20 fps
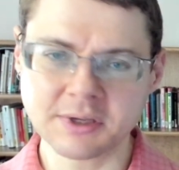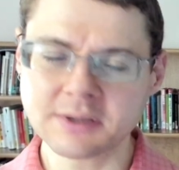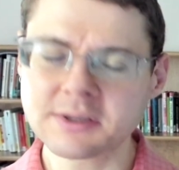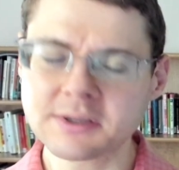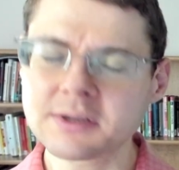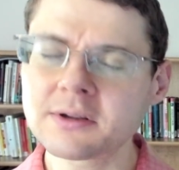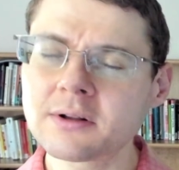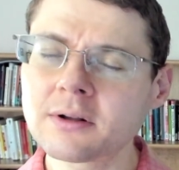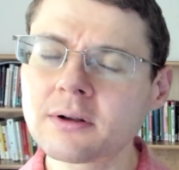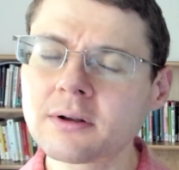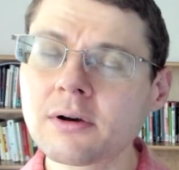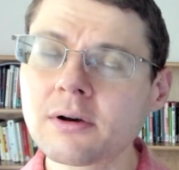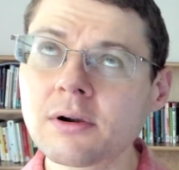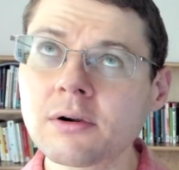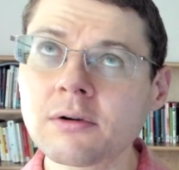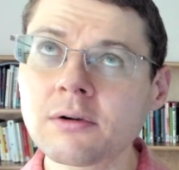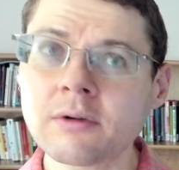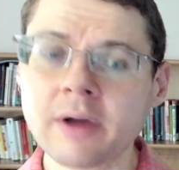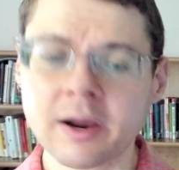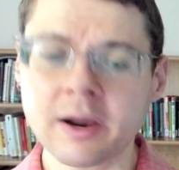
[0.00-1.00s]
That's
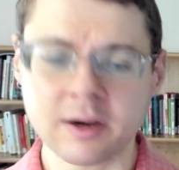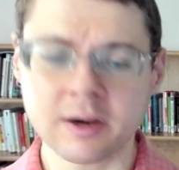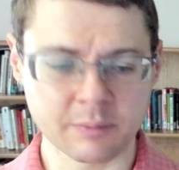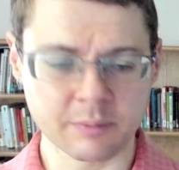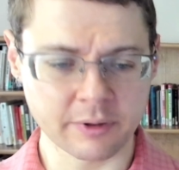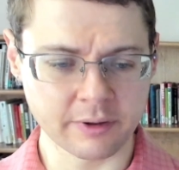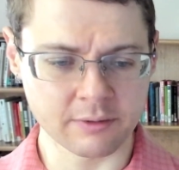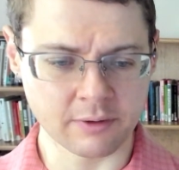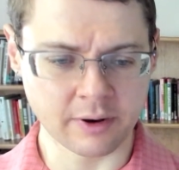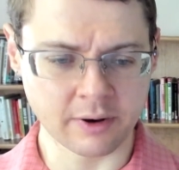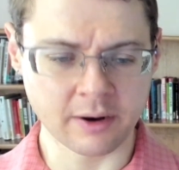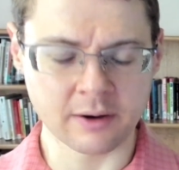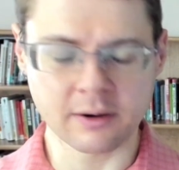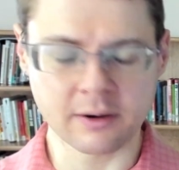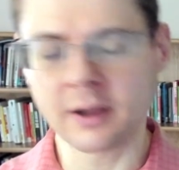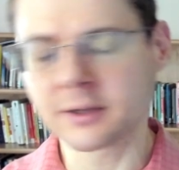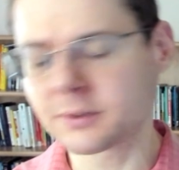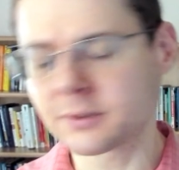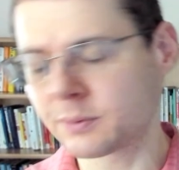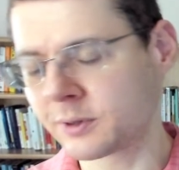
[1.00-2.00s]
incredibly rare
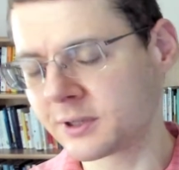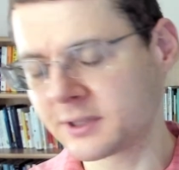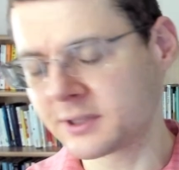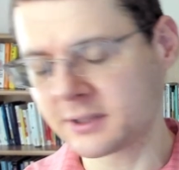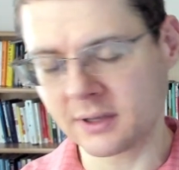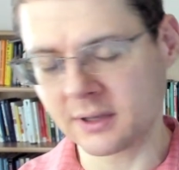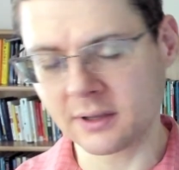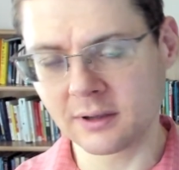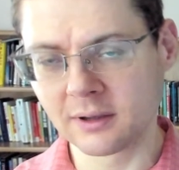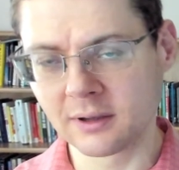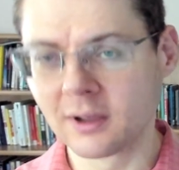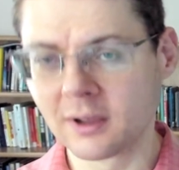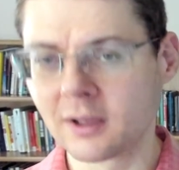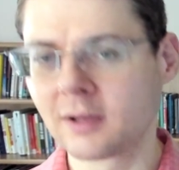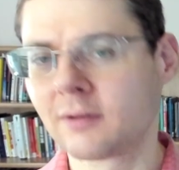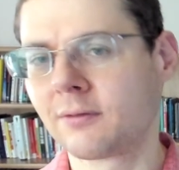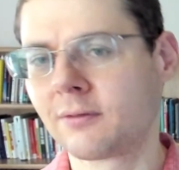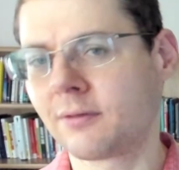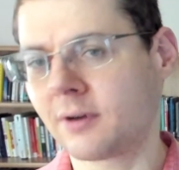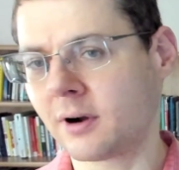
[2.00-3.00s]
as we see
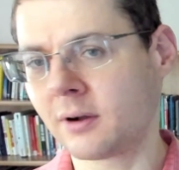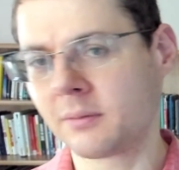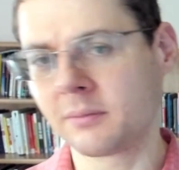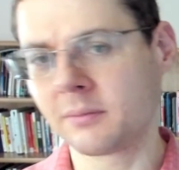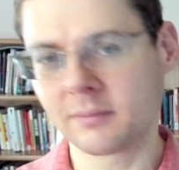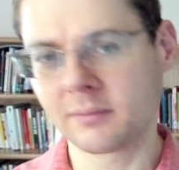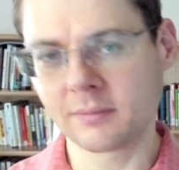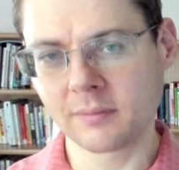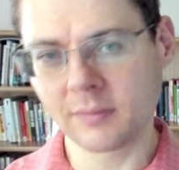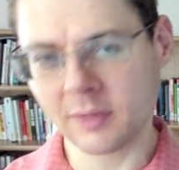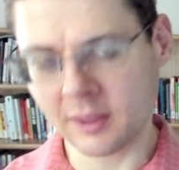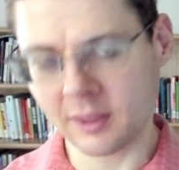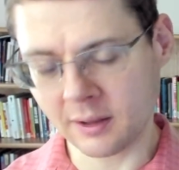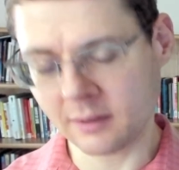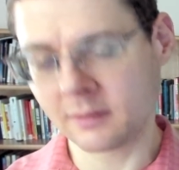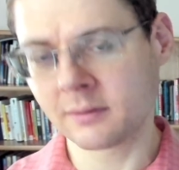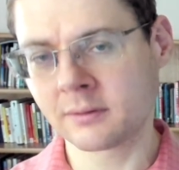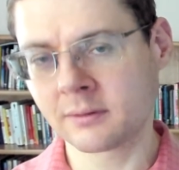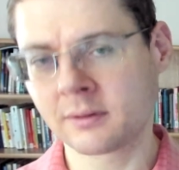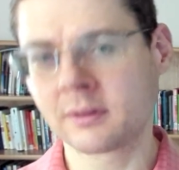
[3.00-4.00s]
from
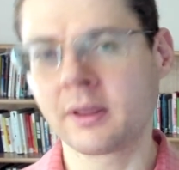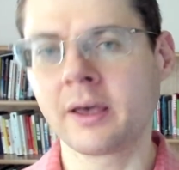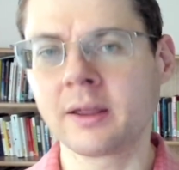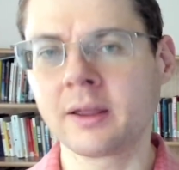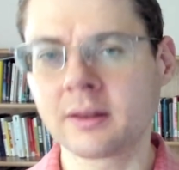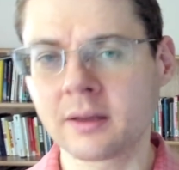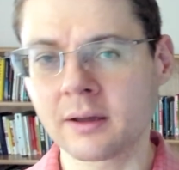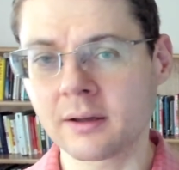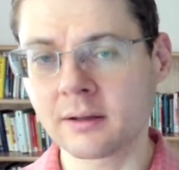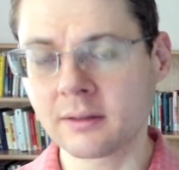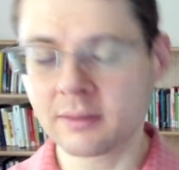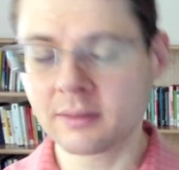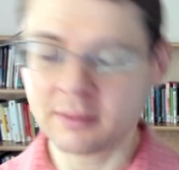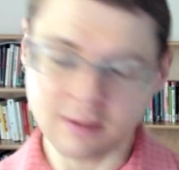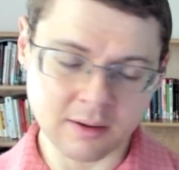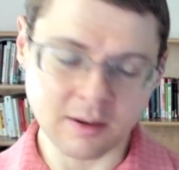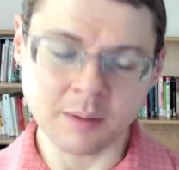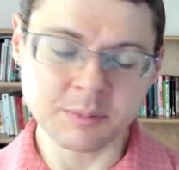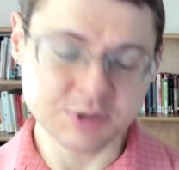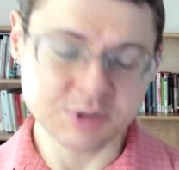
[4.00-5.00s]
the data,
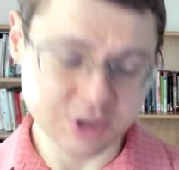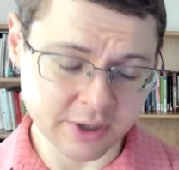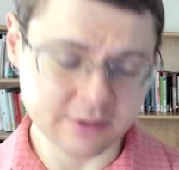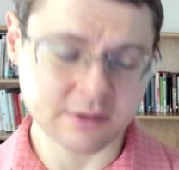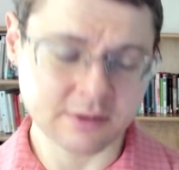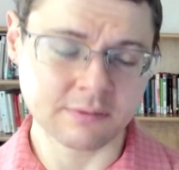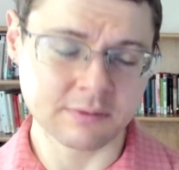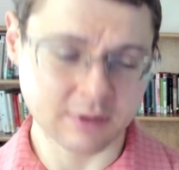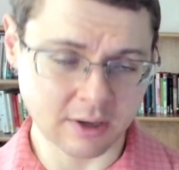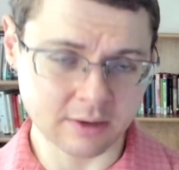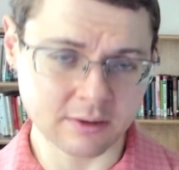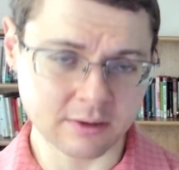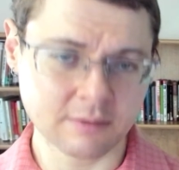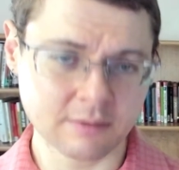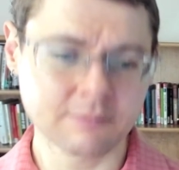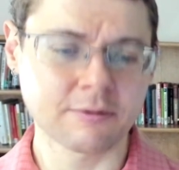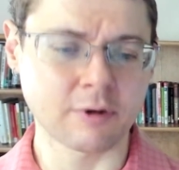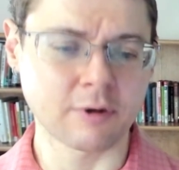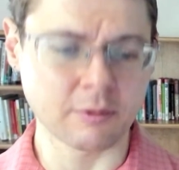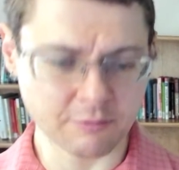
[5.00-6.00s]
the objective data
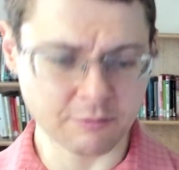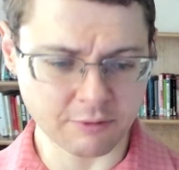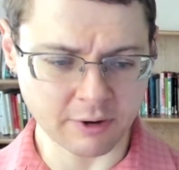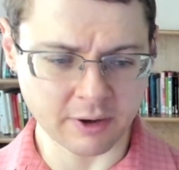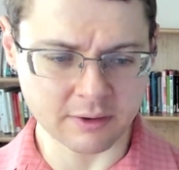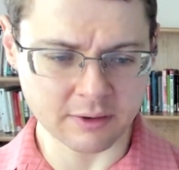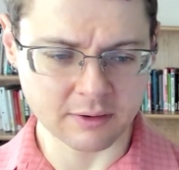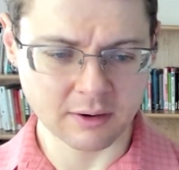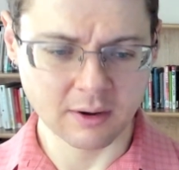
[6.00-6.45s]
from Fred.